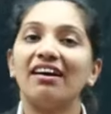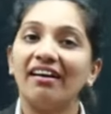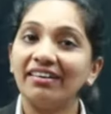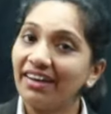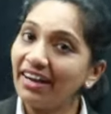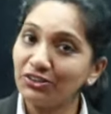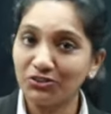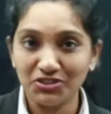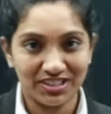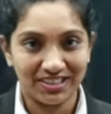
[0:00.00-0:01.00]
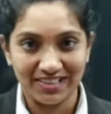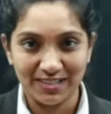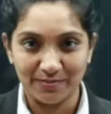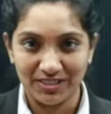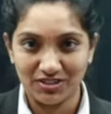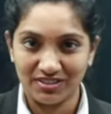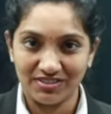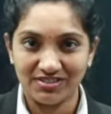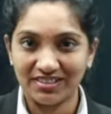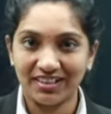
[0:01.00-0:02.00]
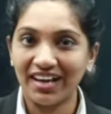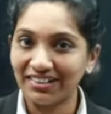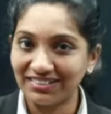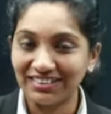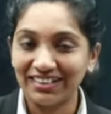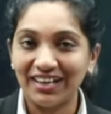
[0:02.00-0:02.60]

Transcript: are heterogeneous mixtures, right?